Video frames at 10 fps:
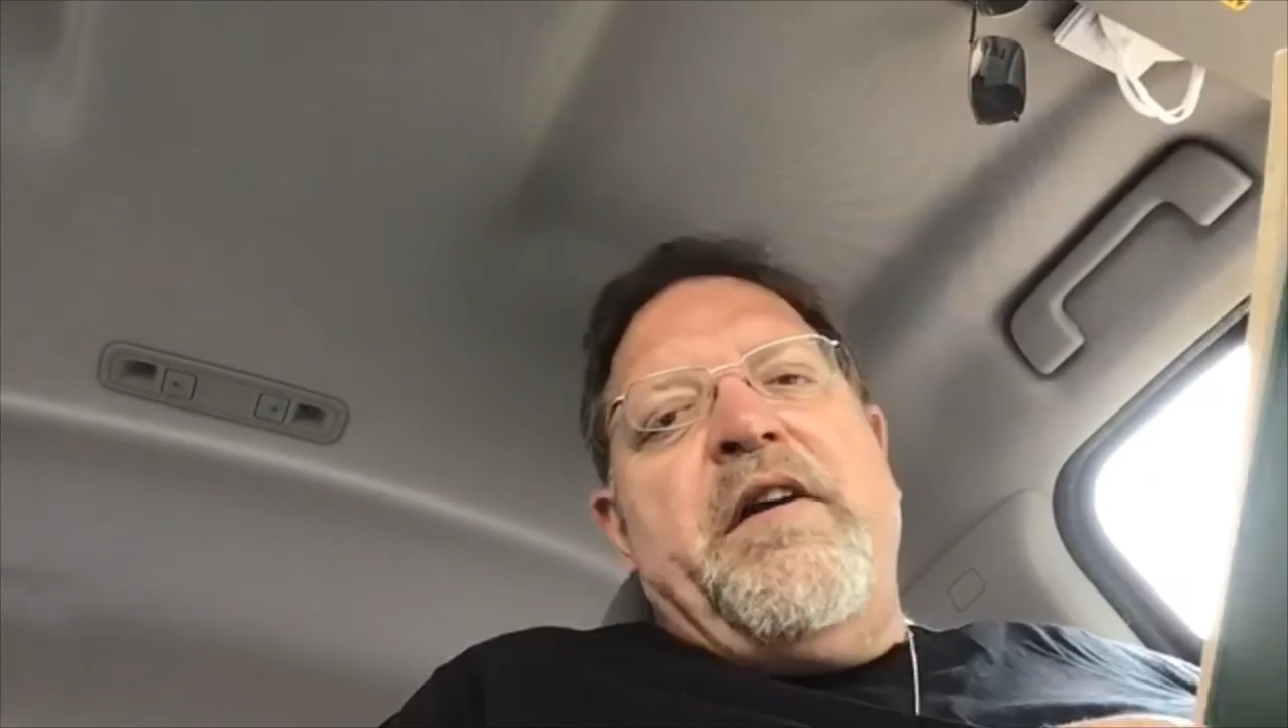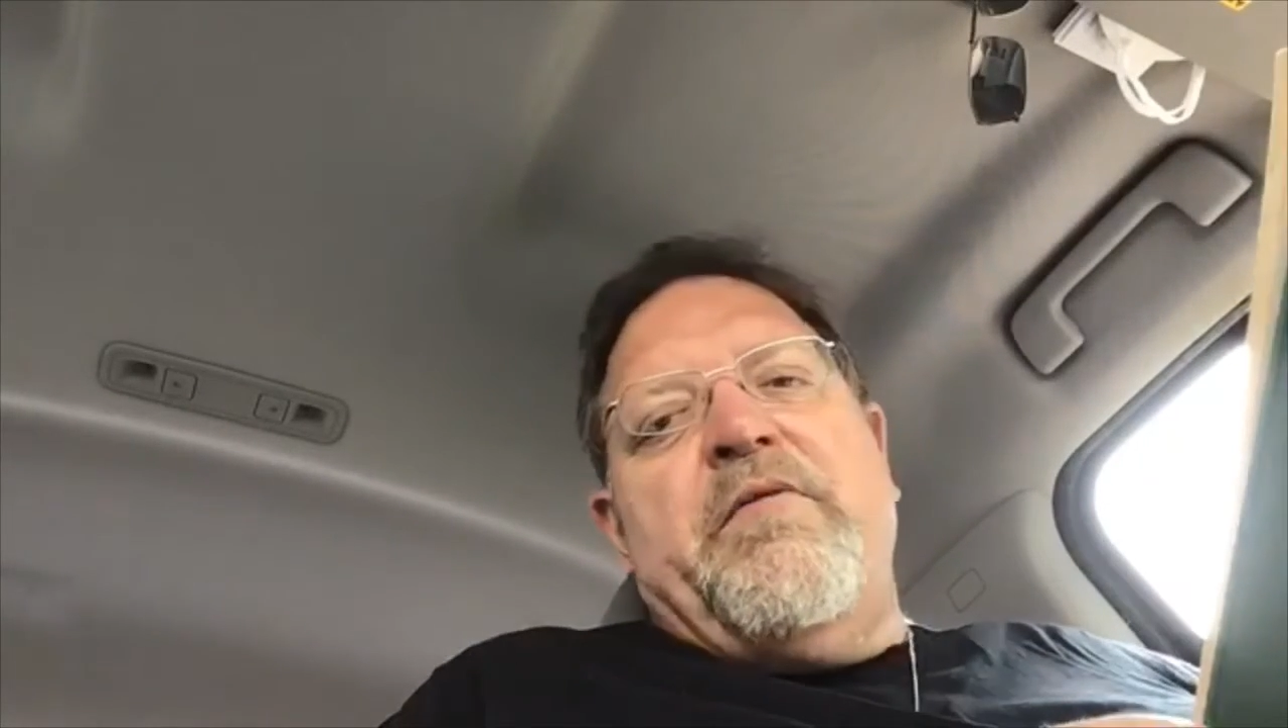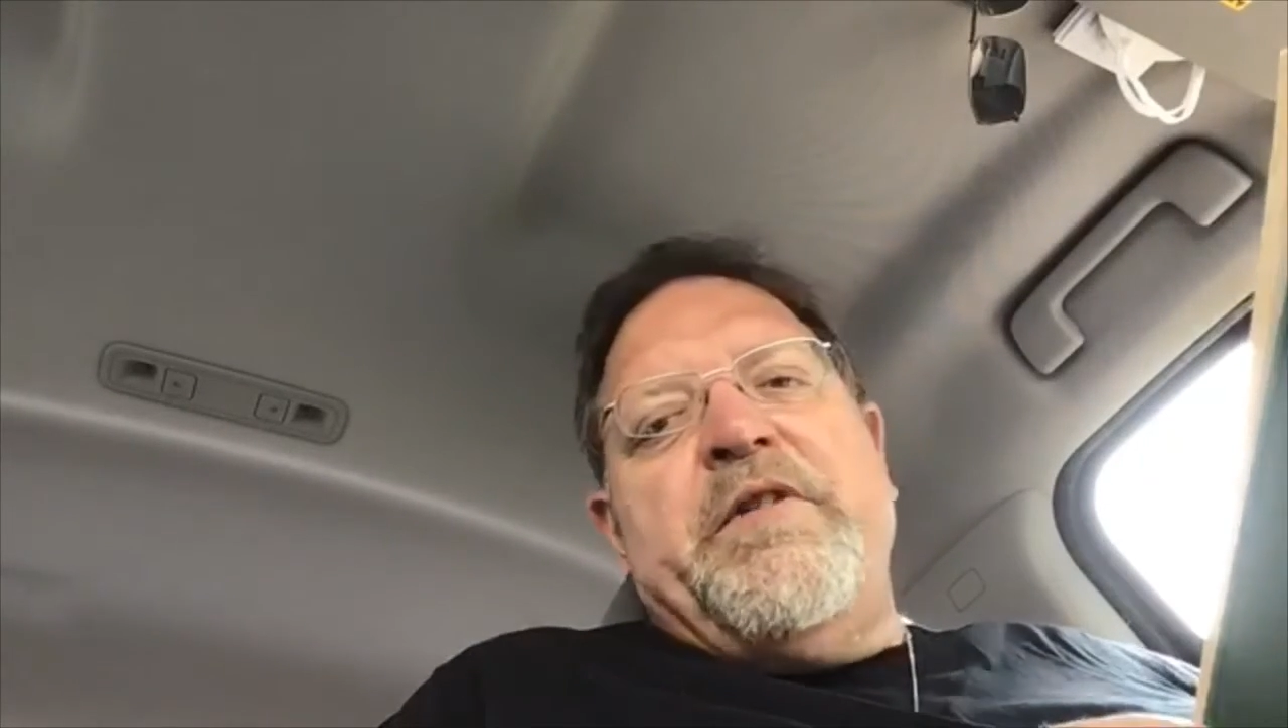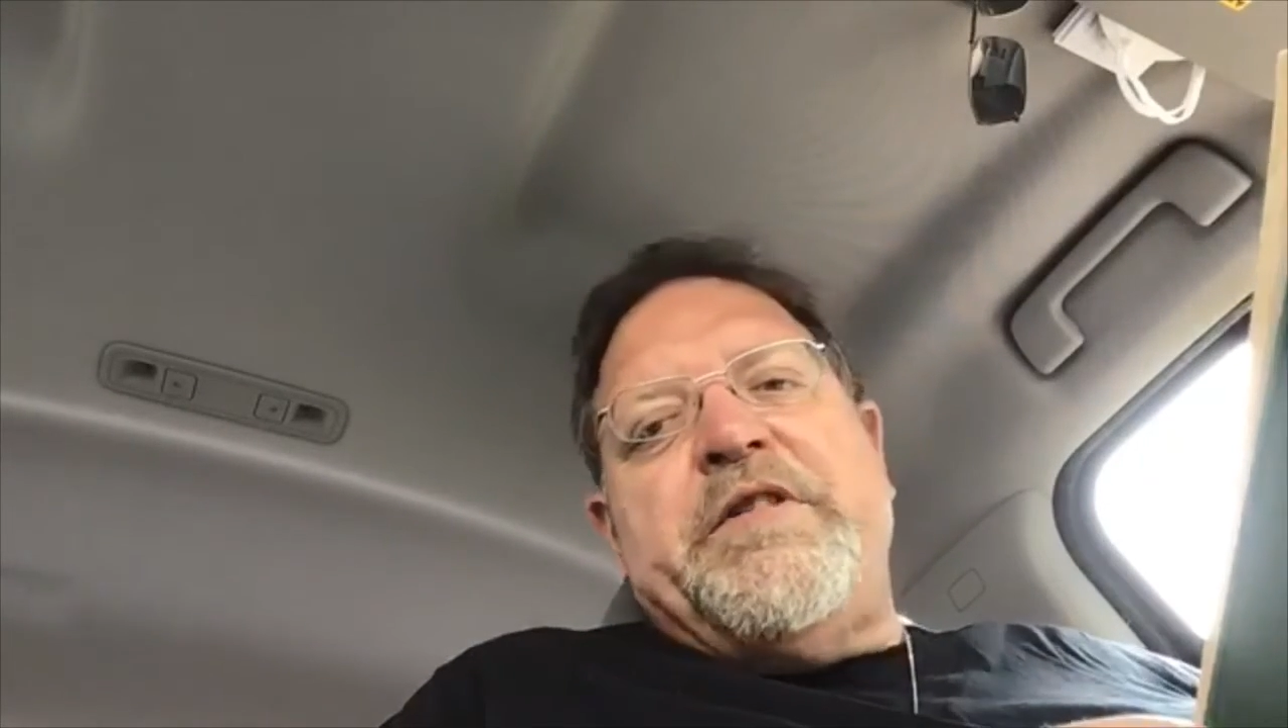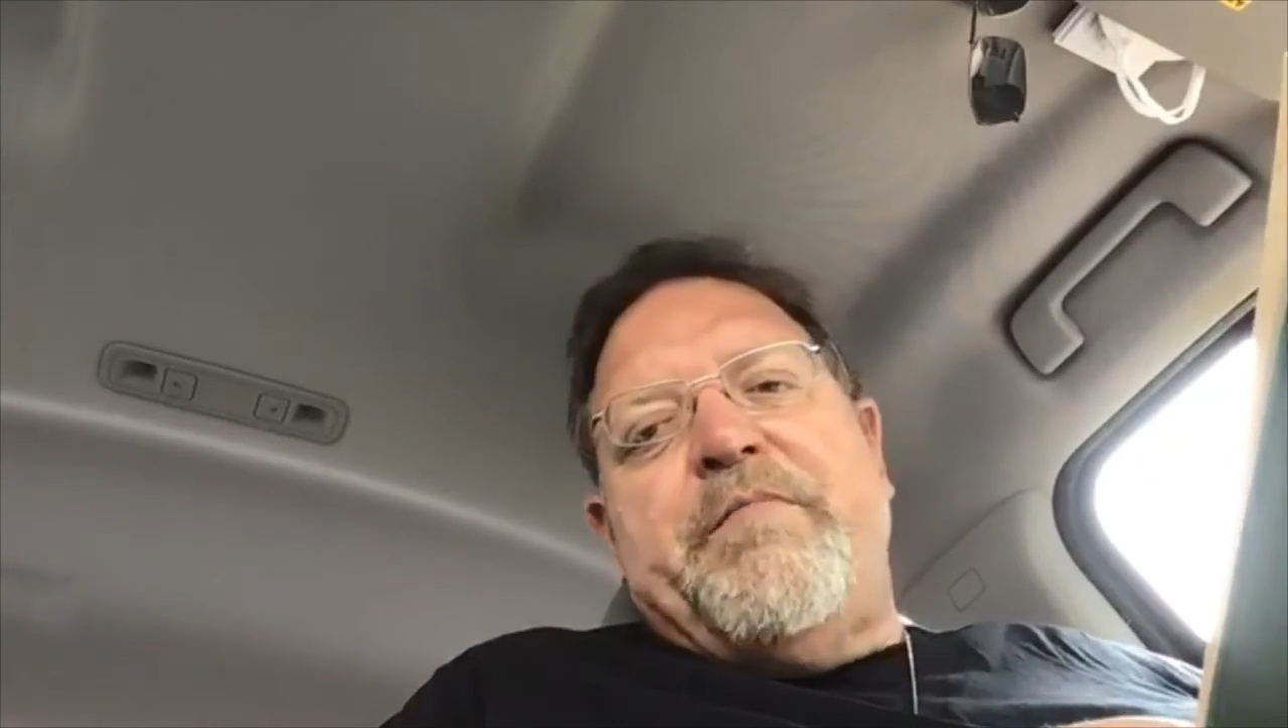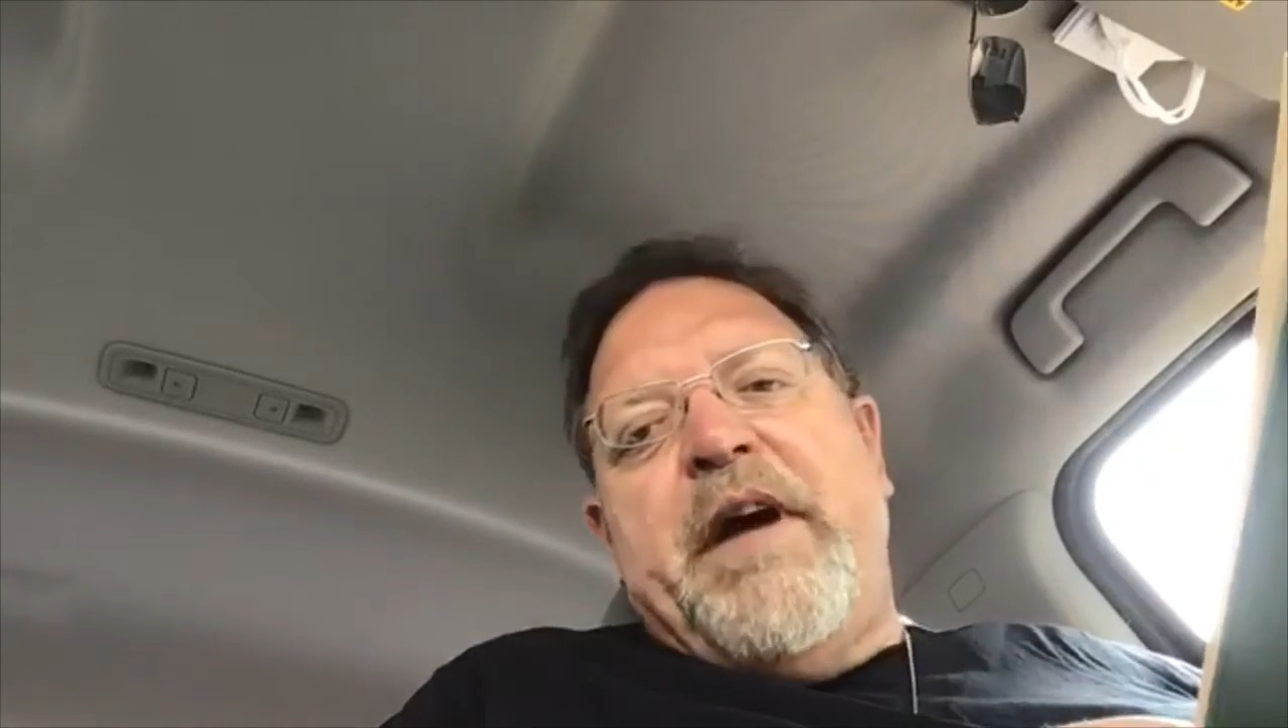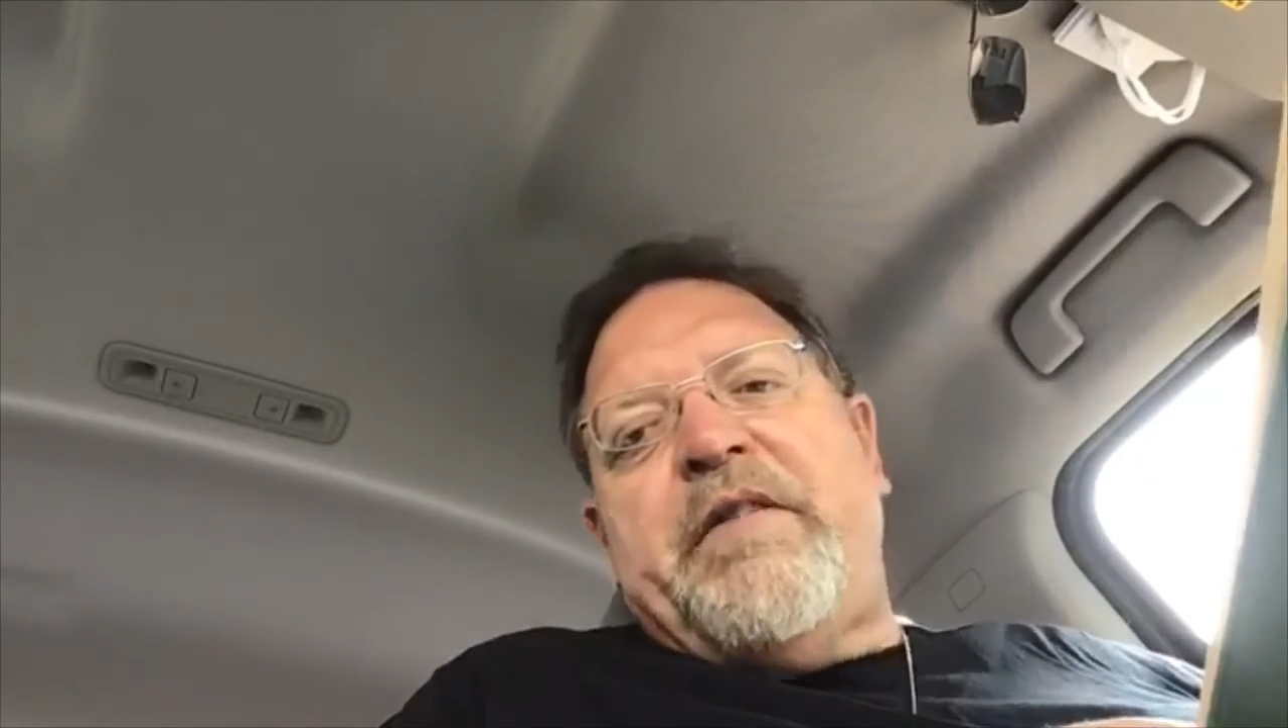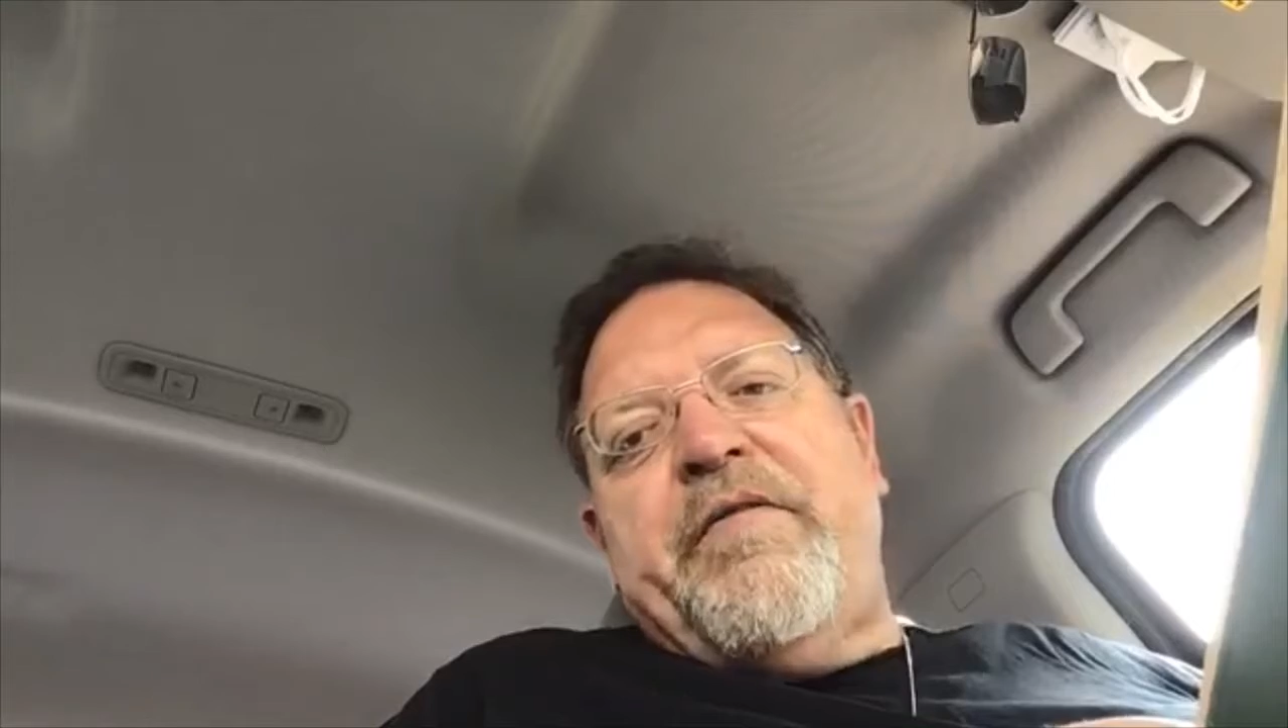respect